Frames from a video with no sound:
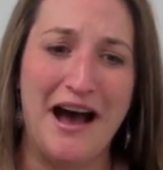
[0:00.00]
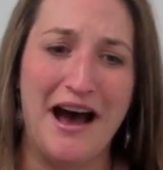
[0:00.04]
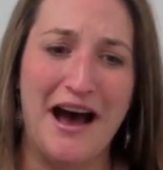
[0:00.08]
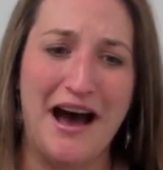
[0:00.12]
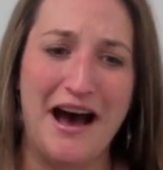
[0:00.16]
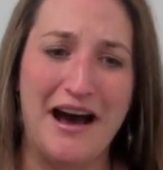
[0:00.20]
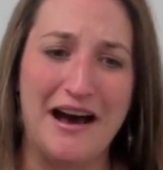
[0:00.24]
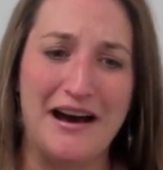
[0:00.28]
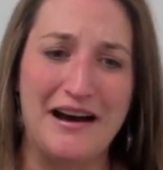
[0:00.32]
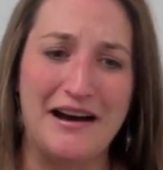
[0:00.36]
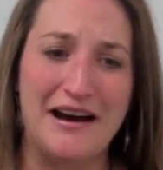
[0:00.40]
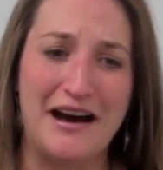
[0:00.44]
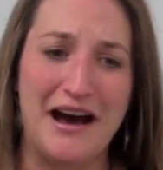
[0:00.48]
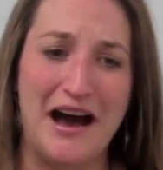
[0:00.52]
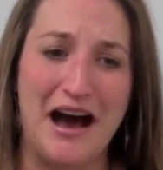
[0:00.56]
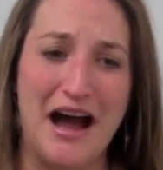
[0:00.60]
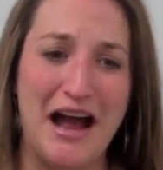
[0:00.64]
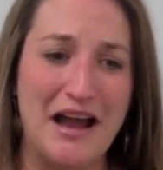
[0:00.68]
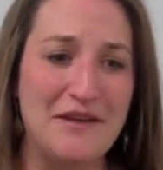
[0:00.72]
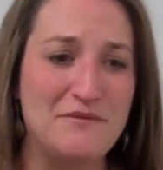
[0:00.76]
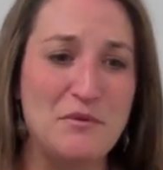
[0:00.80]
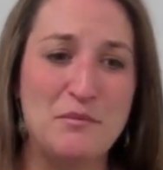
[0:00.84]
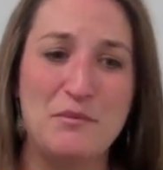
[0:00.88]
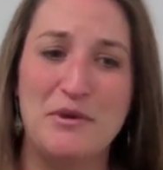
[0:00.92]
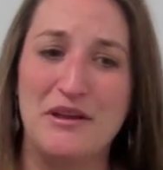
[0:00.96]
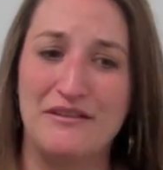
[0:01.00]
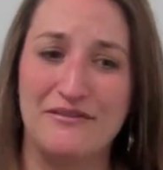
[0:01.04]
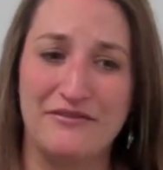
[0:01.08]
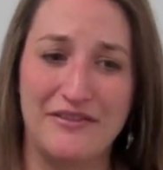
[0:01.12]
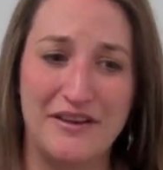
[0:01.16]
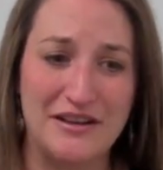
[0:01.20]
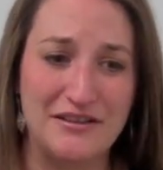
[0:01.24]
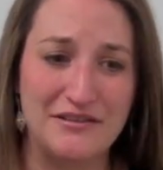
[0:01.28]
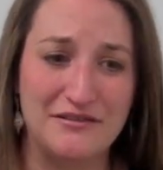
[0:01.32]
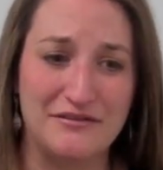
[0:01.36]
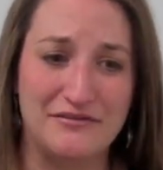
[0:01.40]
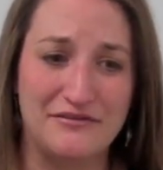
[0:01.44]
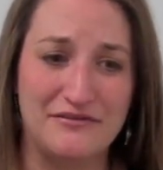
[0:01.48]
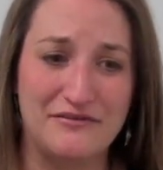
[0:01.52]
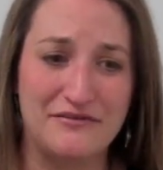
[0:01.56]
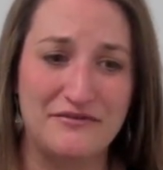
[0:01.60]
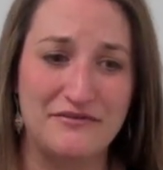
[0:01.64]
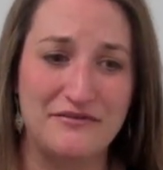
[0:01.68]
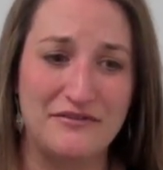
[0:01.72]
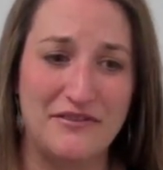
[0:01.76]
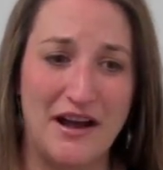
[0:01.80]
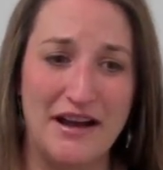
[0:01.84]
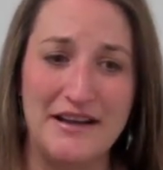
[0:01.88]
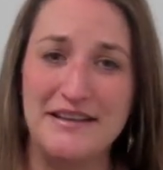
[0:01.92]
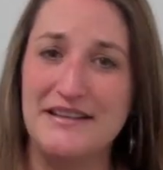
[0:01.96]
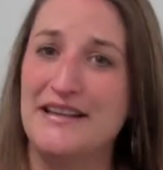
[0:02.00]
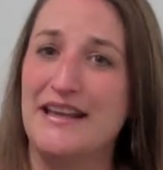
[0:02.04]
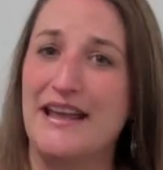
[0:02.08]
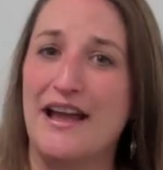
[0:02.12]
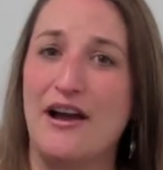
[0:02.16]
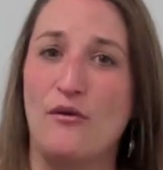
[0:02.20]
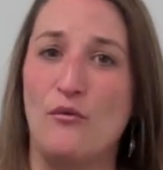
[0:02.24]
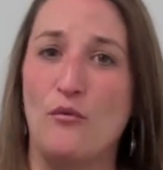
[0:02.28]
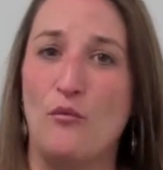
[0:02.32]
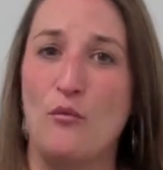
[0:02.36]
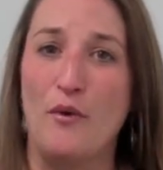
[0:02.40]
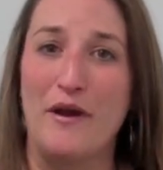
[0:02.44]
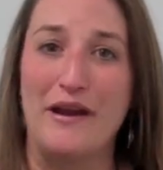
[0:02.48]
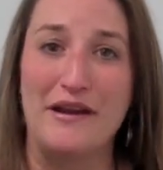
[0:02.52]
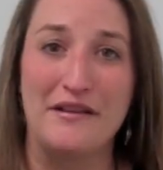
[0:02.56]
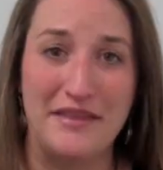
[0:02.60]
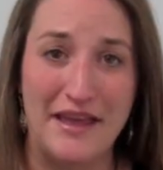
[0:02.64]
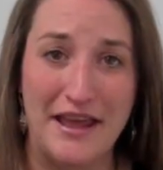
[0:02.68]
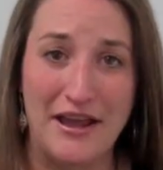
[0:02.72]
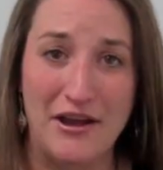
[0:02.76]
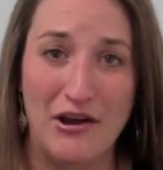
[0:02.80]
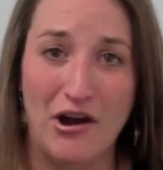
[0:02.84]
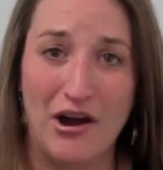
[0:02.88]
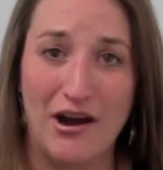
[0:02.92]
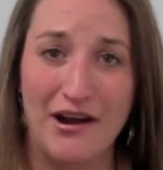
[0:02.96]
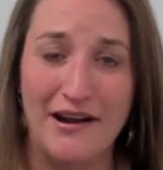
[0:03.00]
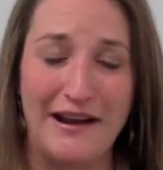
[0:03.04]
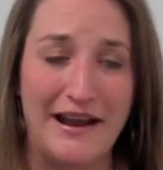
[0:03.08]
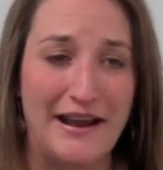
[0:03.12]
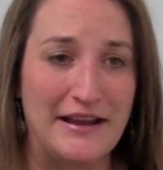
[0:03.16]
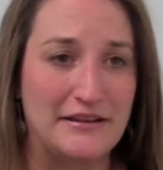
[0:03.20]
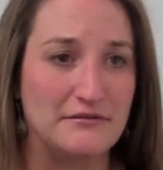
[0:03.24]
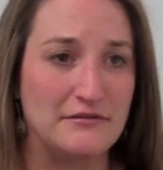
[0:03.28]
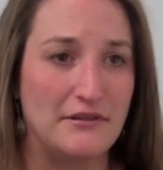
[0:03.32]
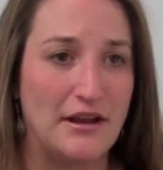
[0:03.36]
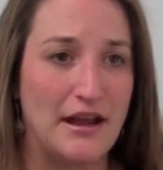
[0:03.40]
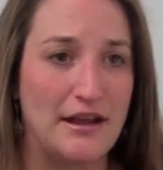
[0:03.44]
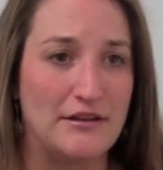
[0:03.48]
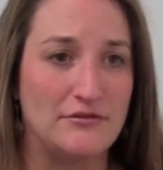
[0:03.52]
Uh, I'm a big fan of finding out where they are and,